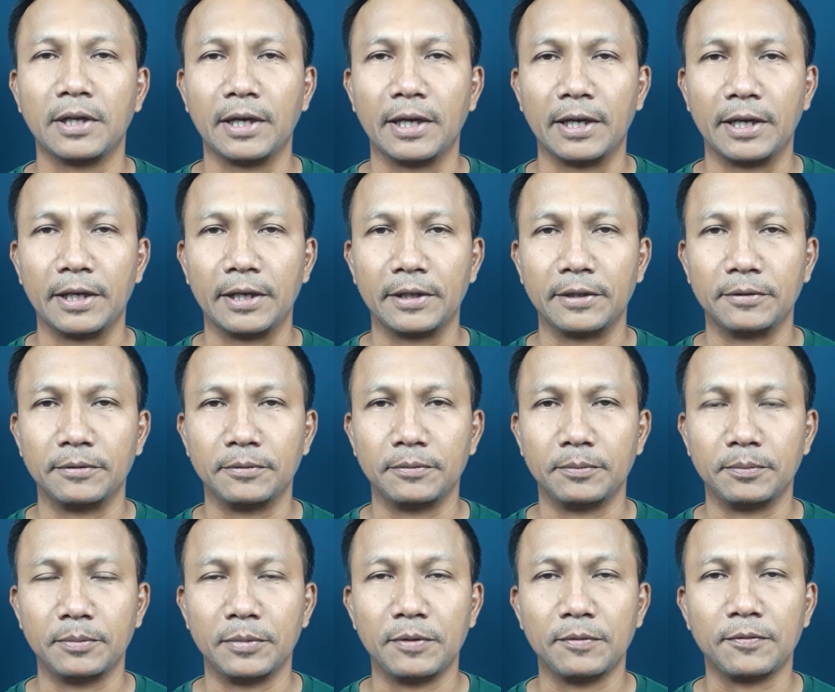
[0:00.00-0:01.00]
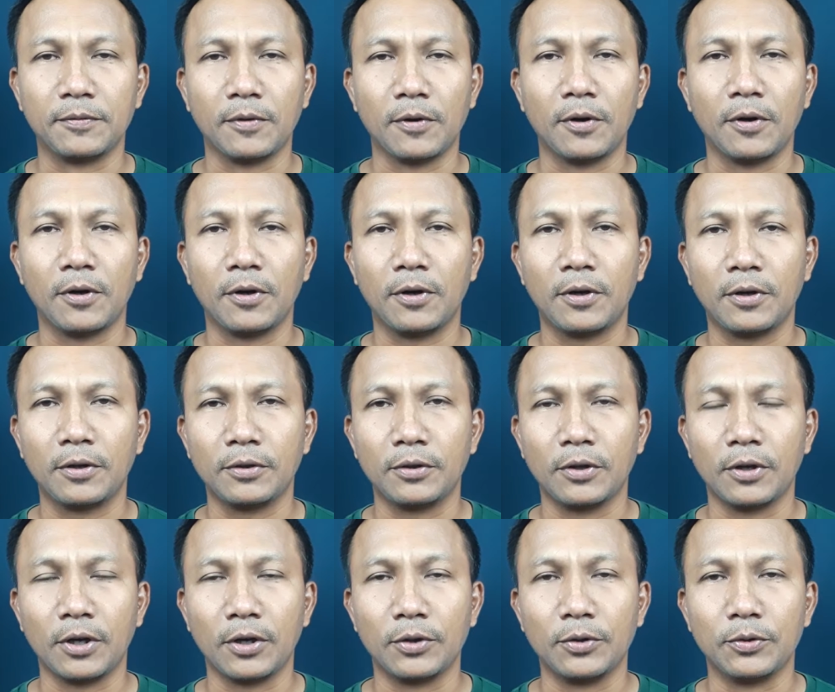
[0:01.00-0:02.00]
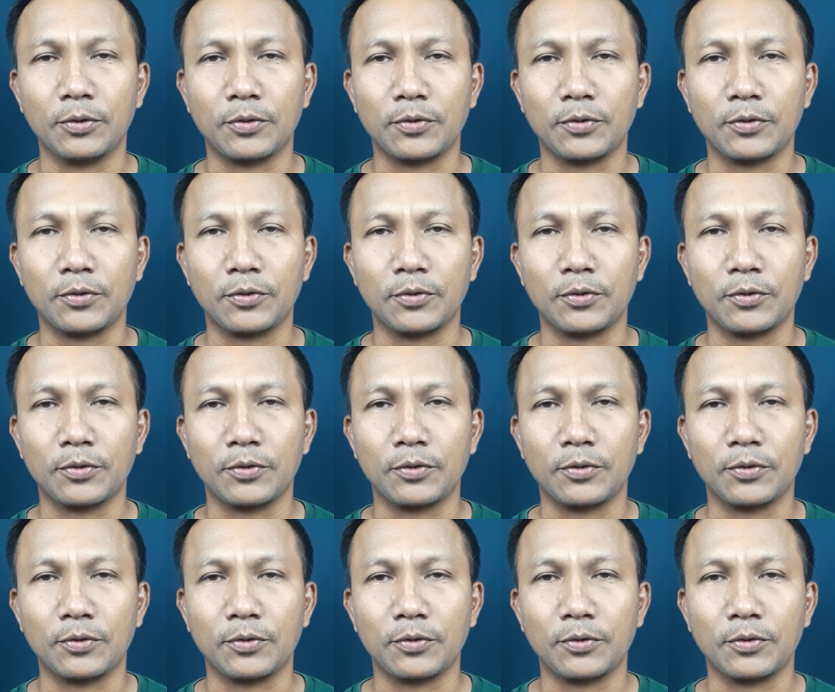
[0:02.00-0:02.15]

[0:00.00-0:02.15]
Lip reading: And before you